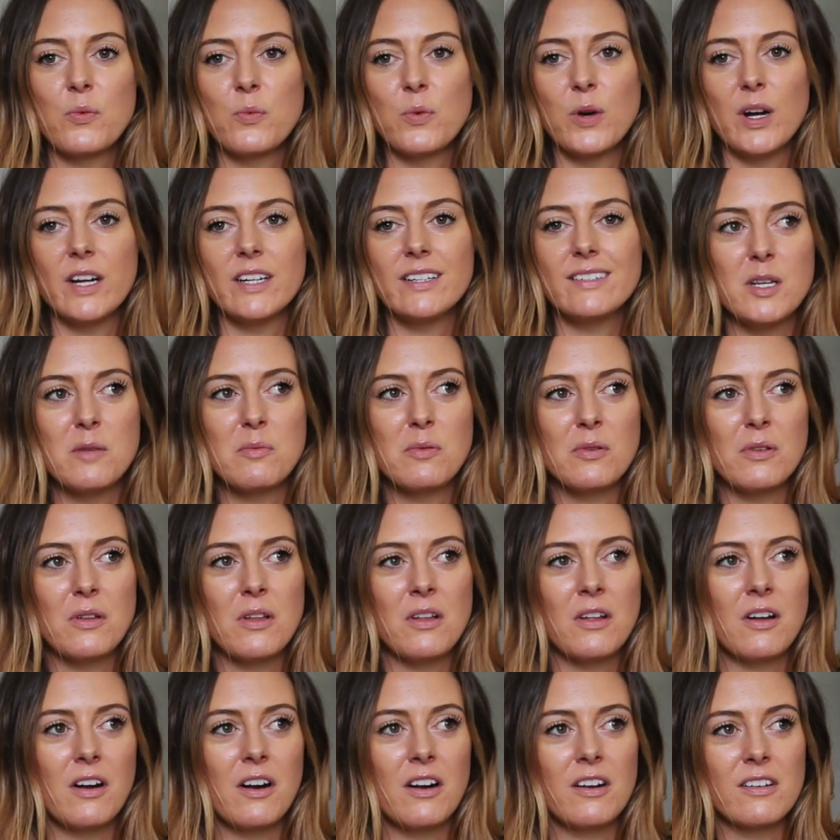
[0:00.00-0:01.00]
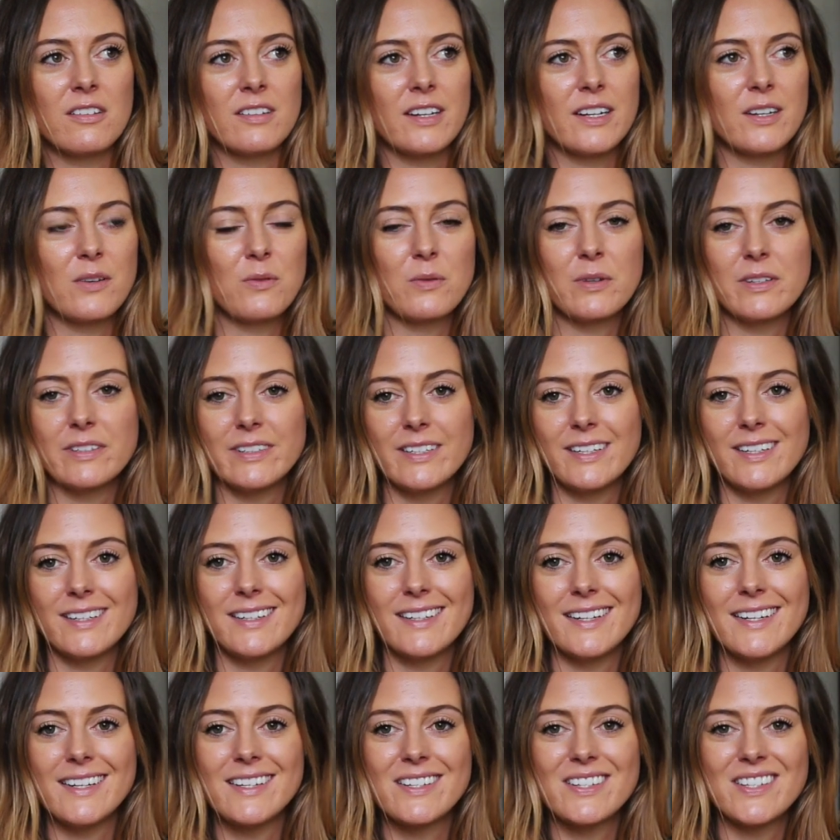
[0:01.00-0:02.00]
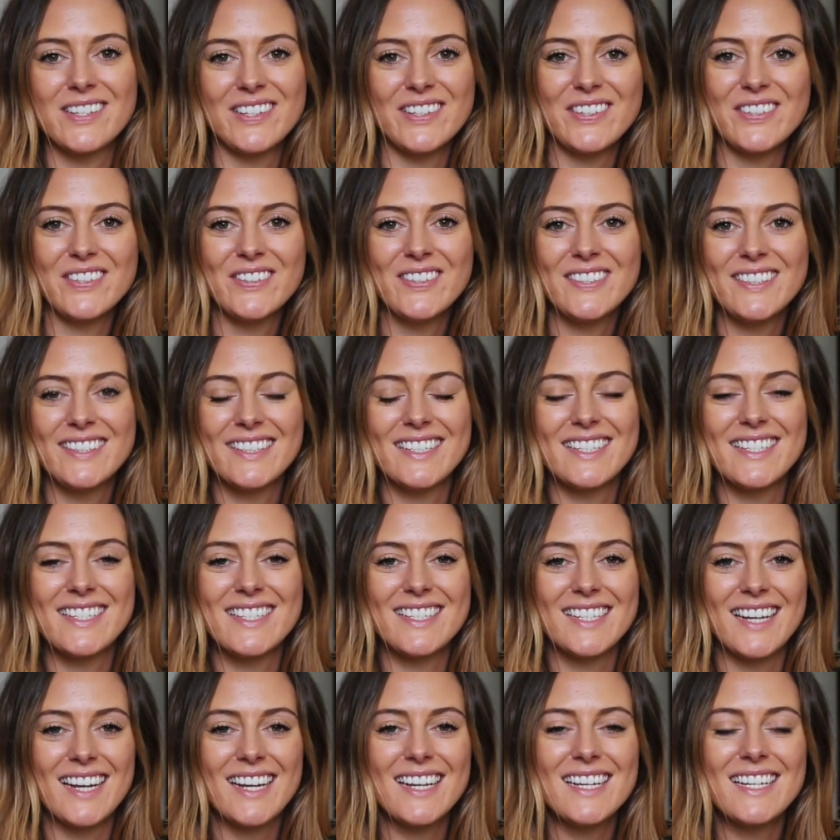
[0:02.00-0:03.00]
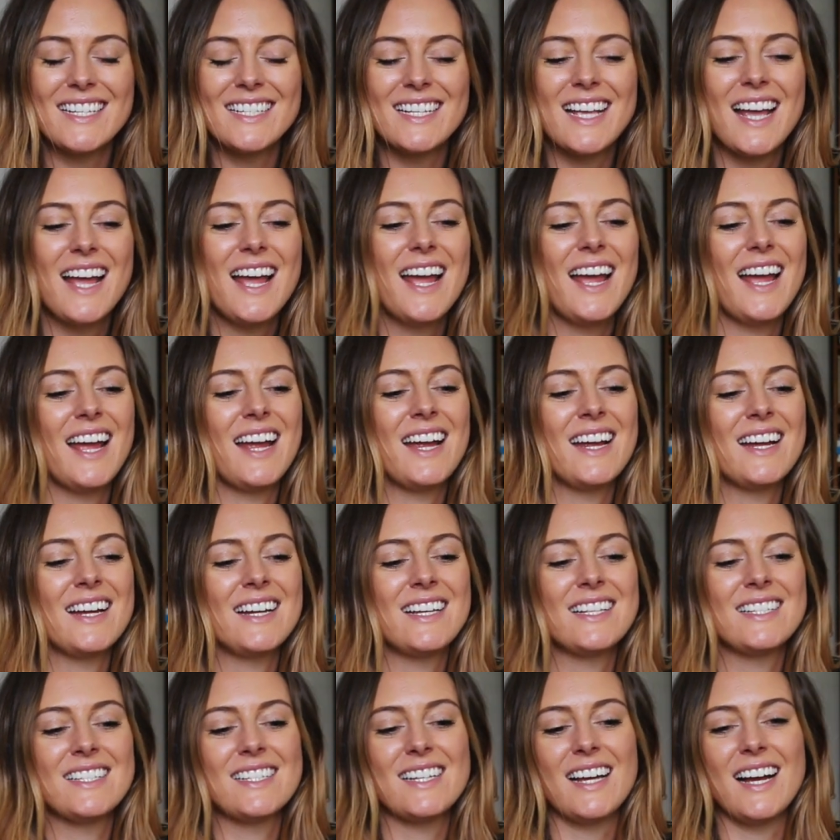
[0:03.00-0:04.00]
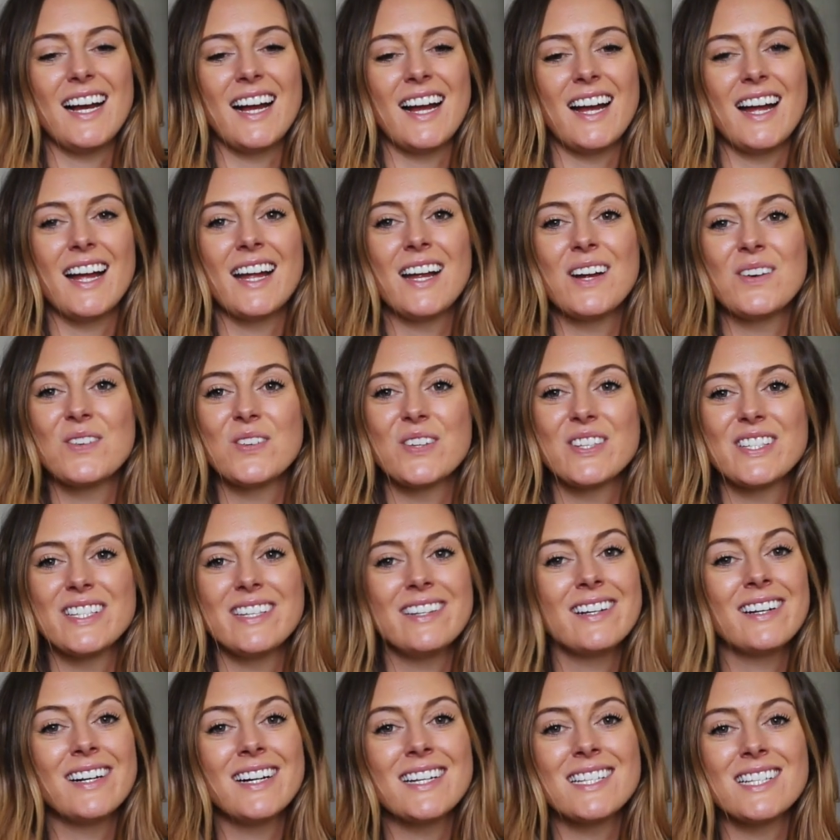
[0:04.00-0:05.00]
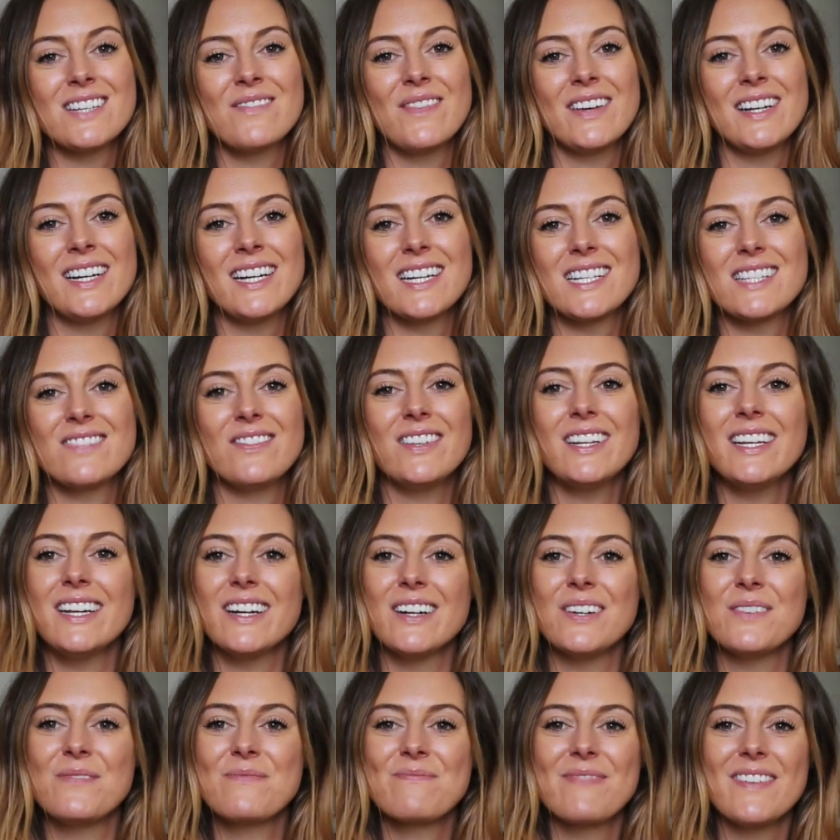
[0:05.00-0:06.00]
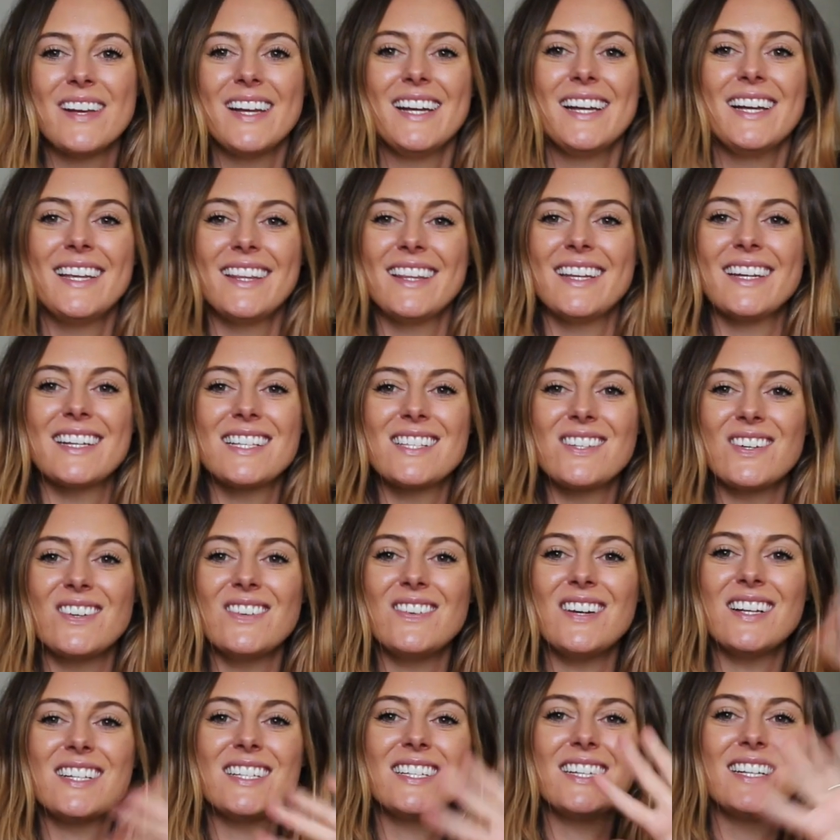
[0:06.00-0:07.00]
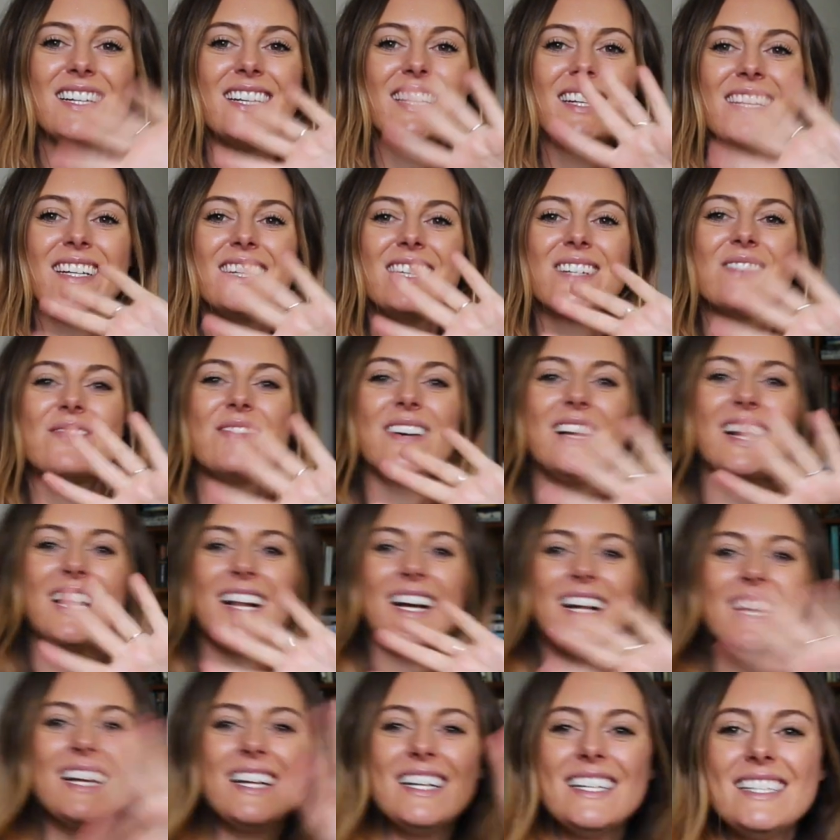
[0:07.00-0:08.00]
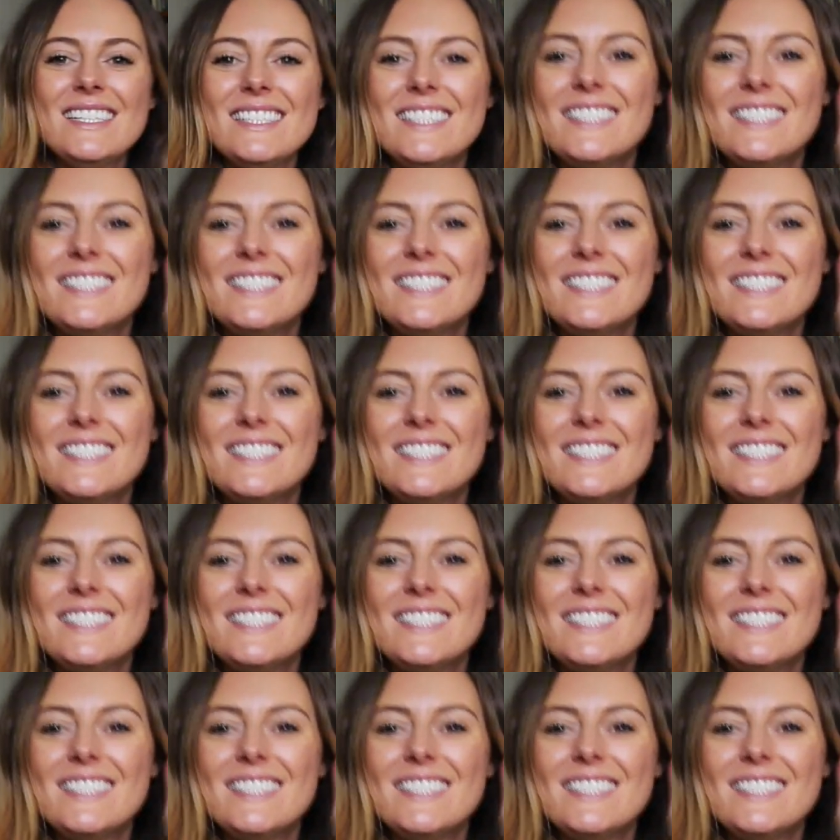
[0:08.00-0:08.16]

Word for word: what people are like really into these days. And I will see you guys in my next video. Thanks for watching, bye!